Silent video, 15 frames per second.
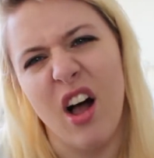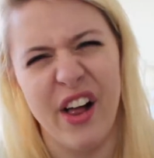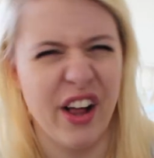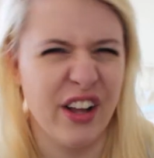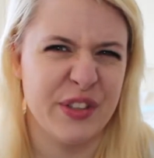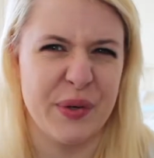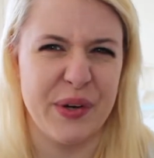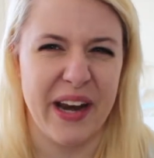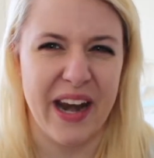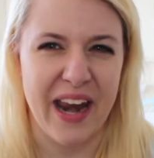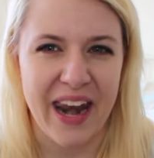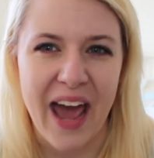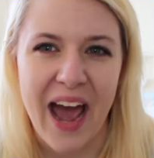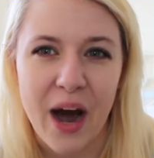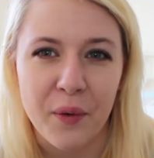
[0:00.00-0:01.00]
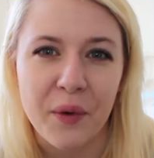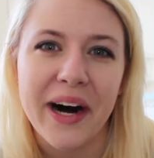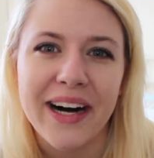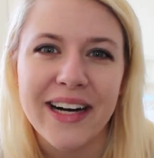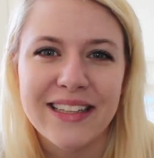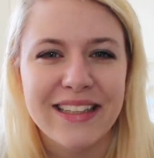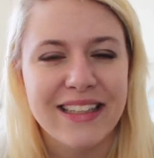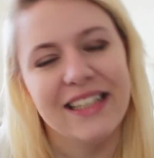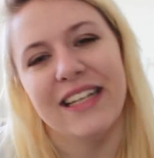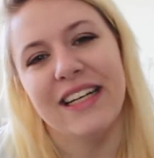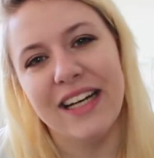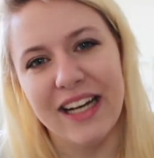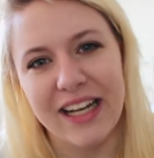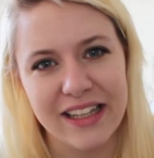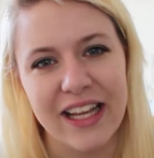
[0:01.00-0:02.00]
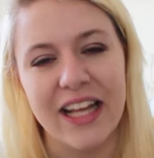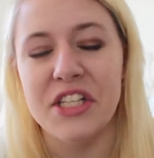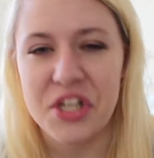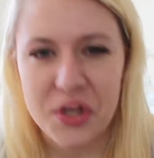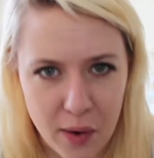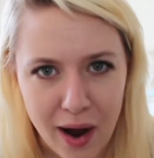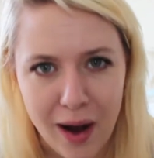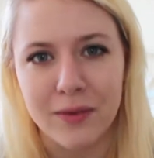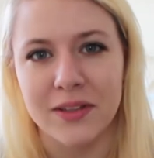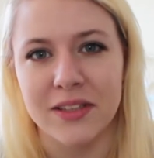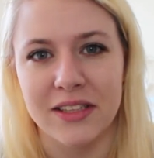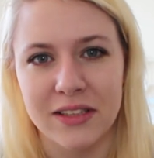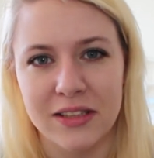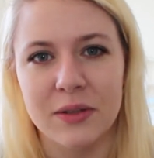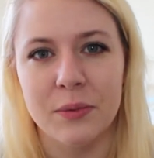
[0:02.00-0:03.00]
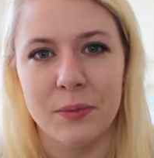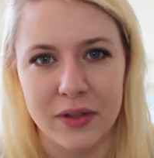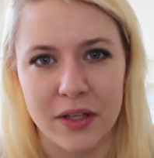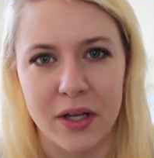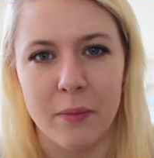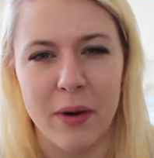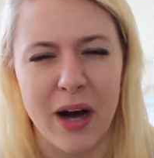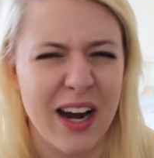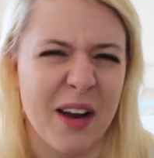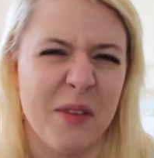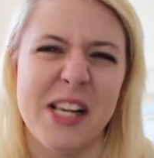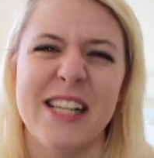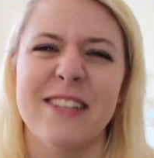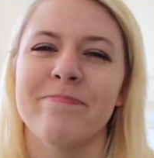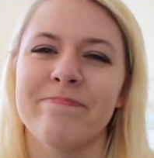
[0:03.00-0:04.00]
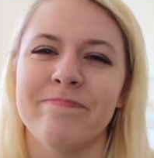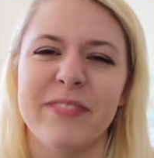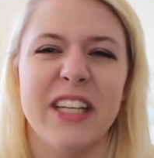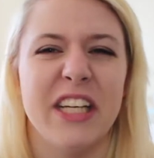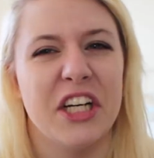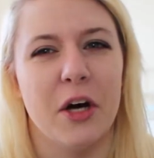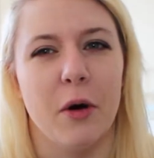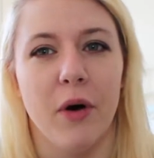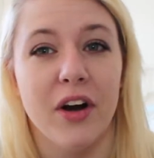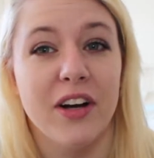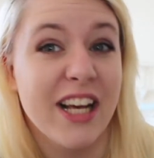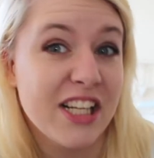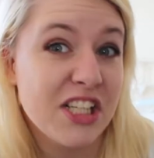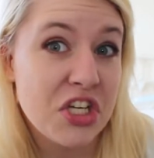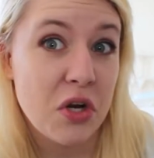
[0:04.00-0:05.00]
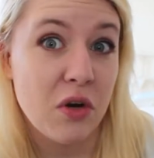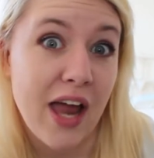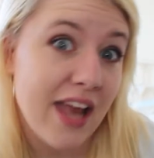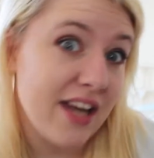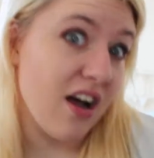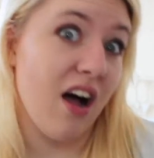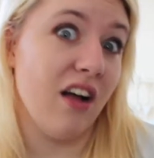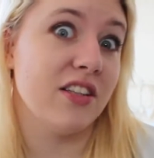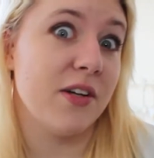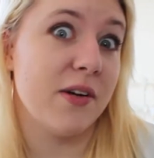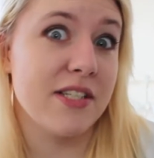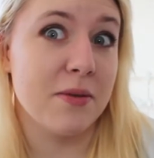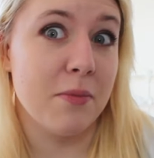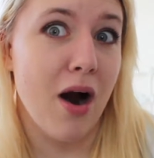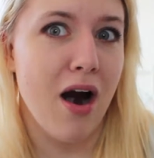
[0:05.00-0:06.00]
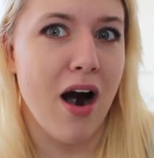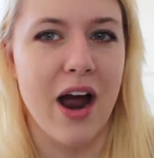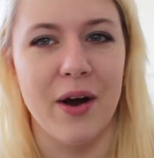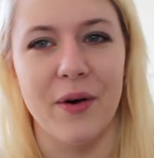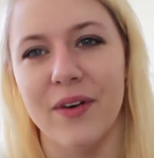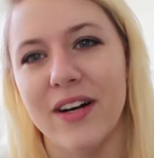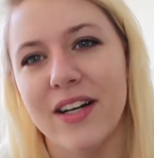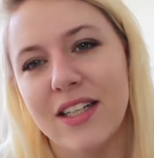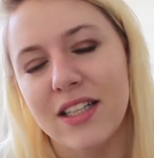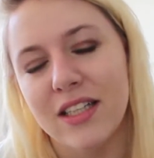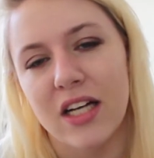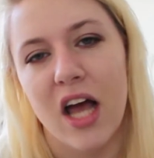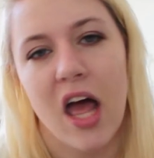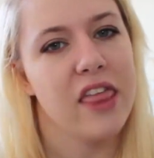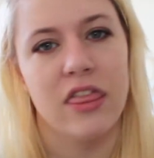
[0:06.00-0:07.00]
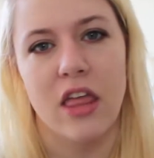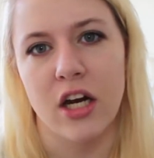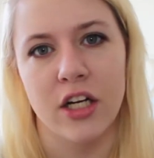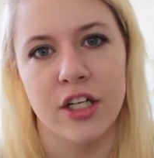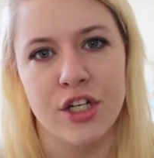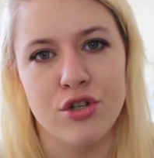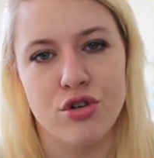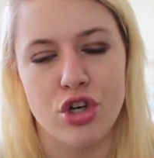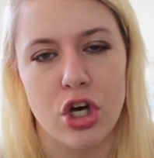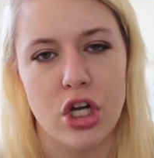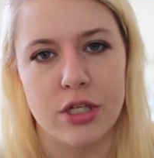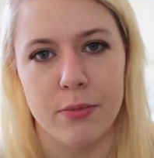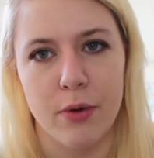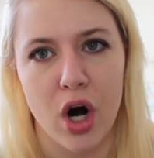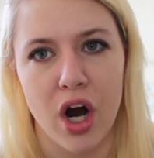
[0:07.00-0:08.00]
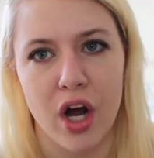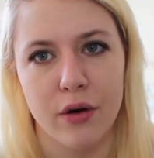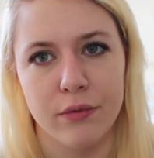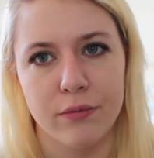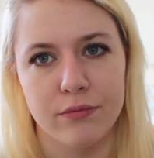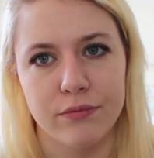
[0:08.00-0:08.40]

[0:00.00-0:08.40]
I'll do it in an hour, and then 2 hours will go by and I'll be like, you know what, it's too late, I'll do it tomorrow, and then I don't do it tomorrow.